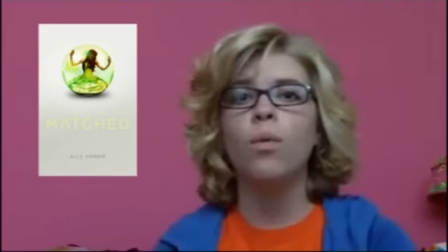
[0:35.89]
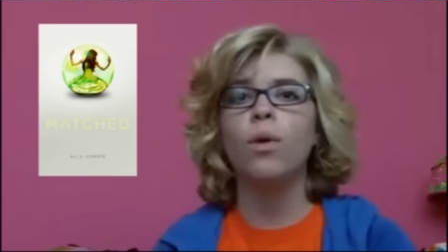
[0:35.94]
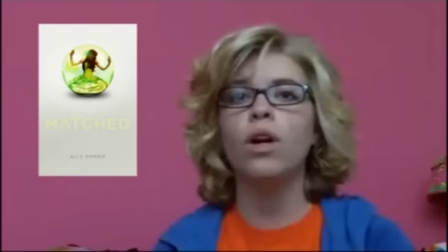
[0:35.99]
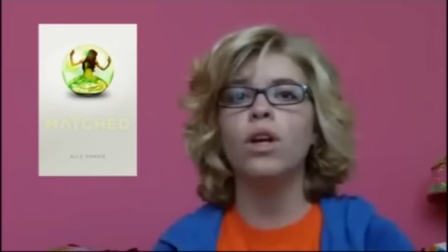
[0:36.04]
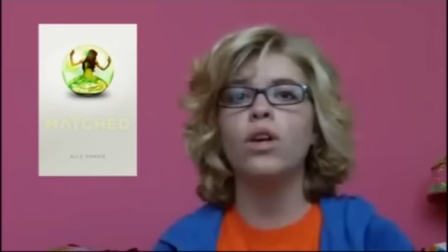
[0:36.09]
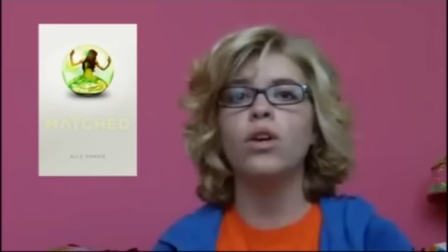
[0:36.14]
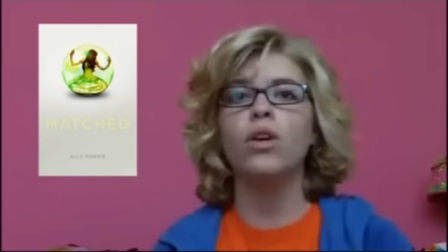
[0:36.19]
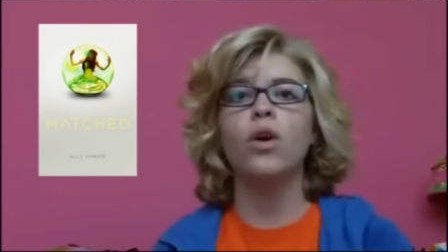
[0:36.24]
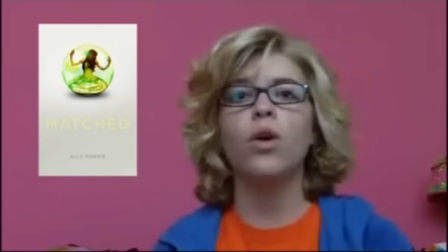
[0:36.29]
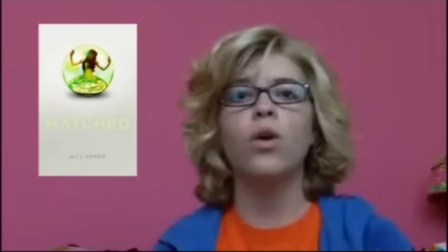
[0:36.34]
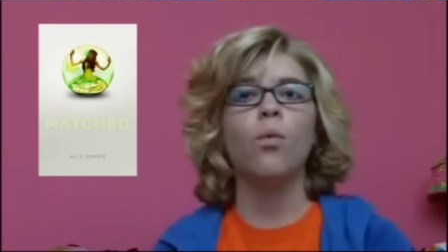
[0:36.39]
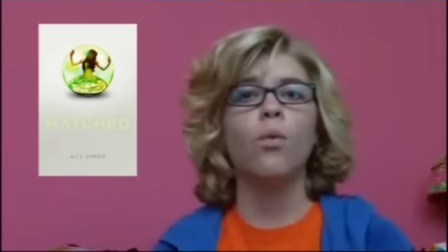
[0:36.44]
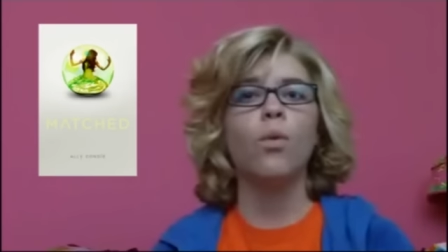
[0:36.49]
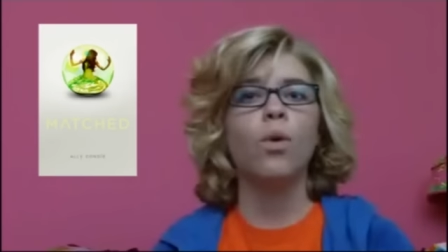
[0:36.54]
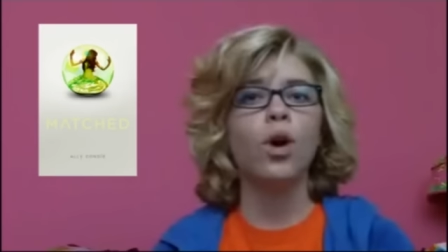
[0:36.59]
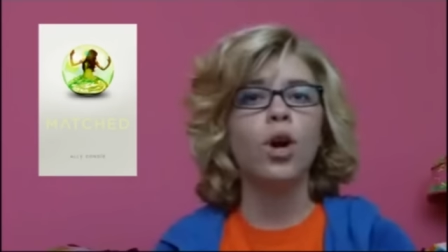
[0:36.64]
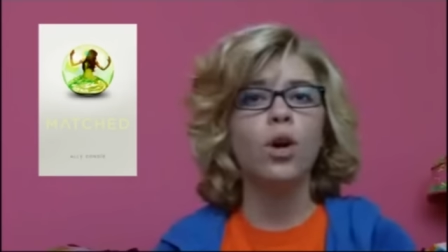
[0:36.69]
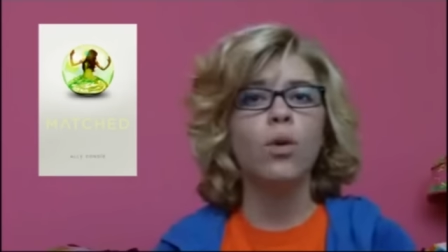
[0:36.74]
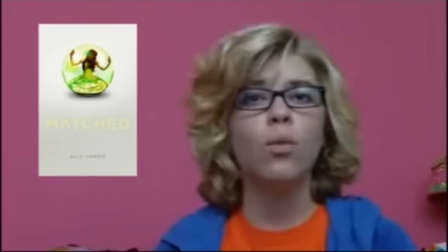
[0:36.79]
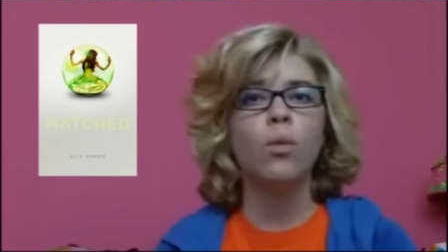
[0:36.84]
where you go to
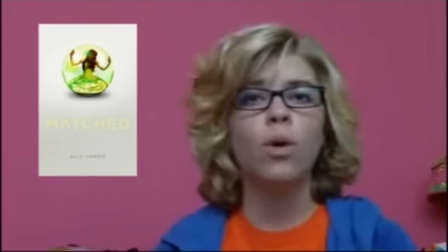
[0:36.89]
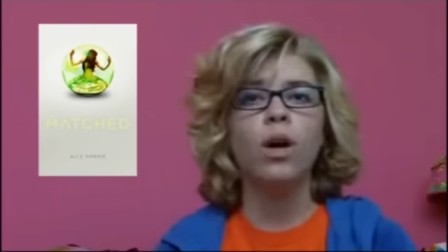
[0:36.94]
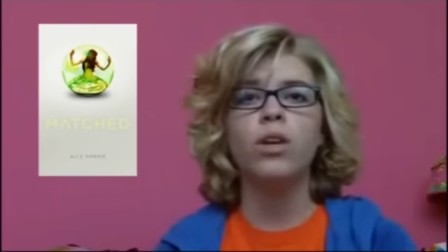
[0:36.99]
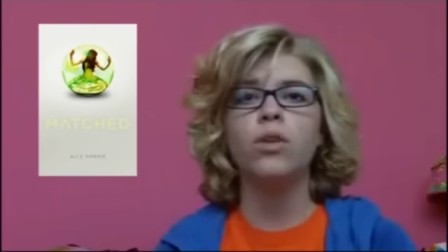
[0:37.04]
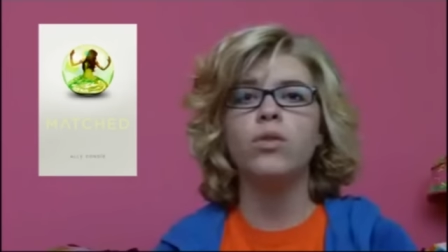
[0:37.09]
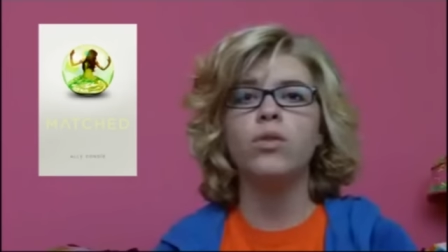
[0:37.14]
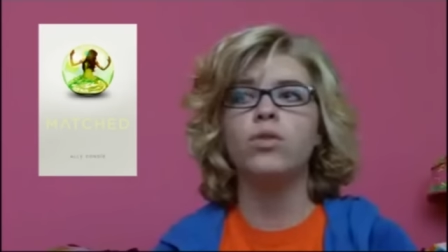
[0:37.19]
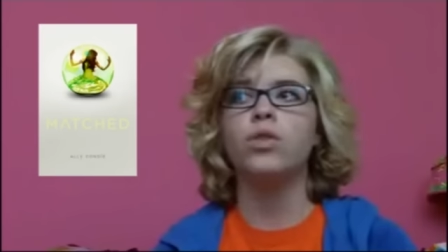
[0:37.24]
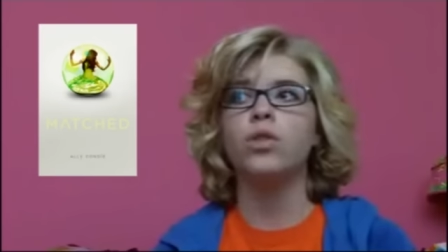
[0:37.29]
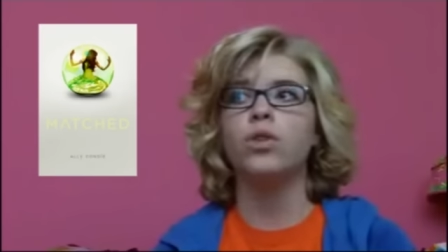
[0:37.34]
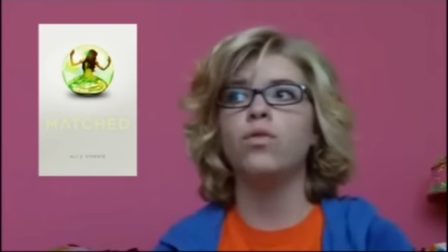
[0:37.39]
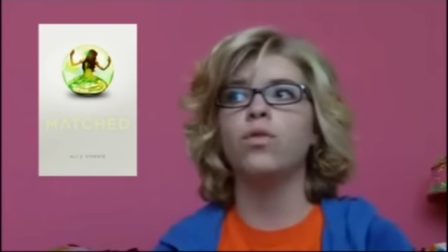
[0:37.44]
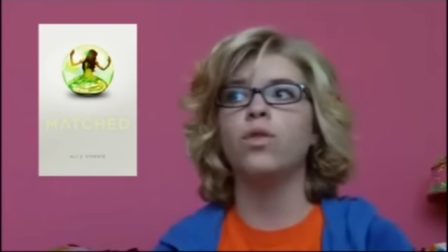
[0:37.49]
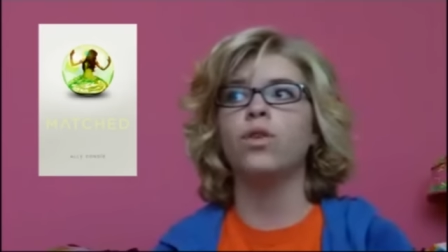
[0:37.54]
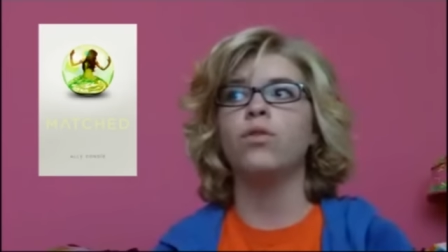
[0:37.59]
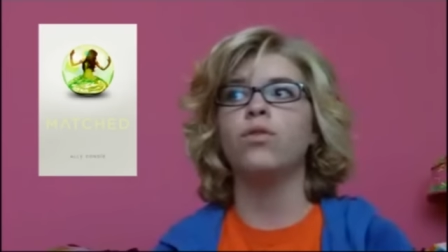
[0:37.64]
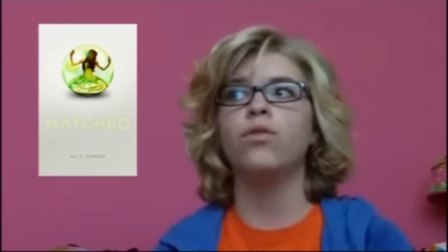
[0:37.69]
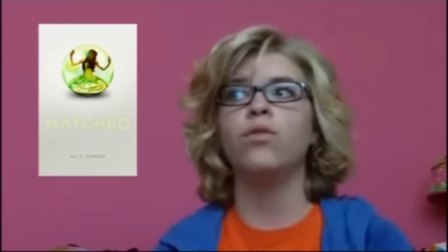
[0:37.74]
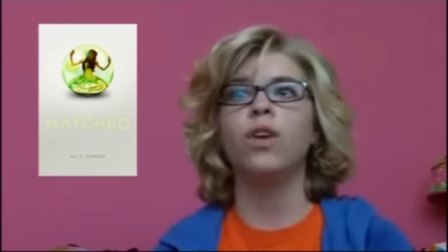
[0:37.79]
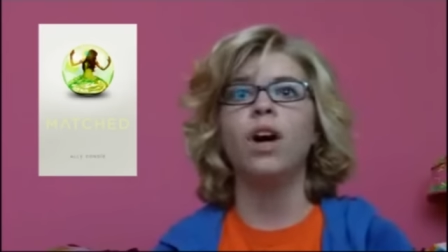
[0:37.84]
work, what you do
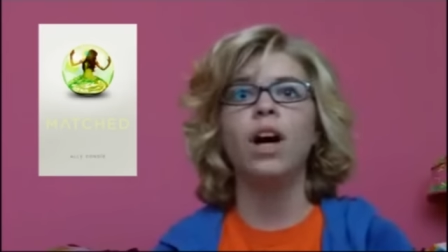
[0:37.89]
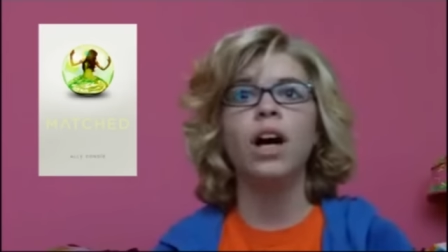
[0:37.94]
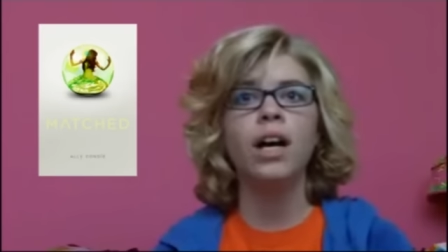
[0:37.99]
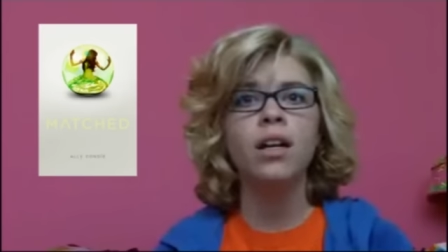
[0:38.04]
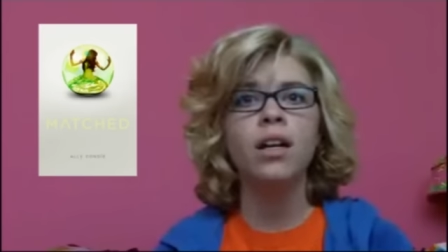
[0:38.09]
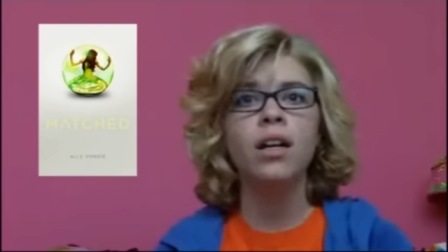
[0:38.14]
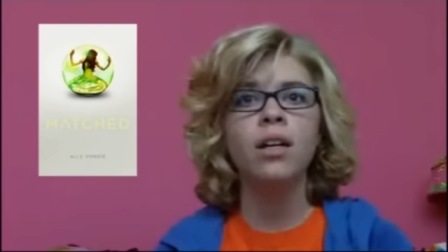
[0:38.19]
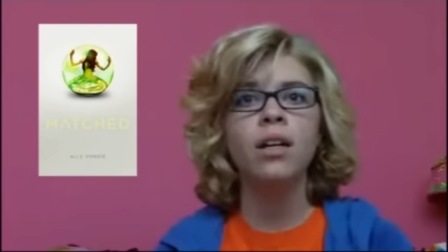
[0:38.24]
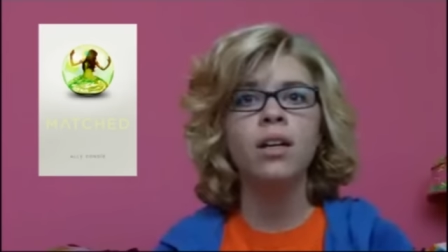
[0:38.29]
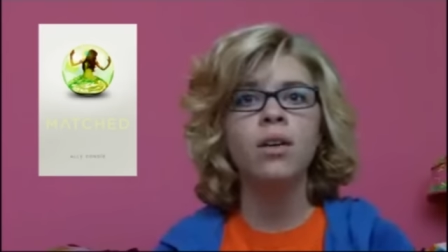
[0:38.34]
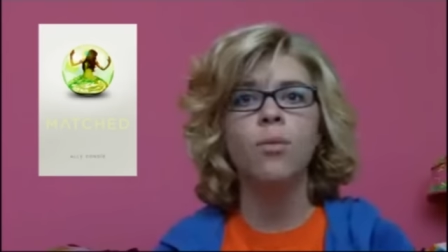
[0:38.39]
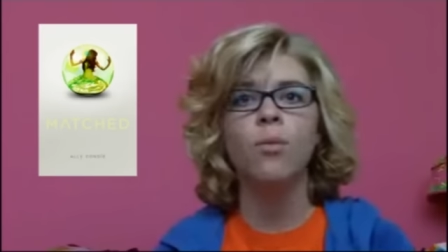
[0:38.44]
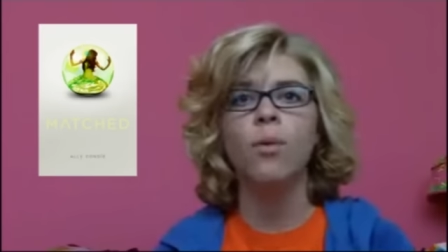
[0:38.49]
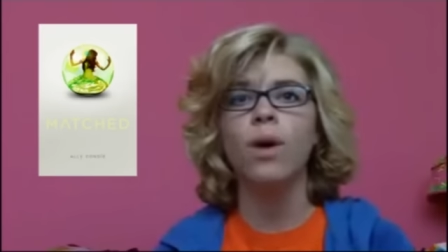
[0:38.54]
for fun,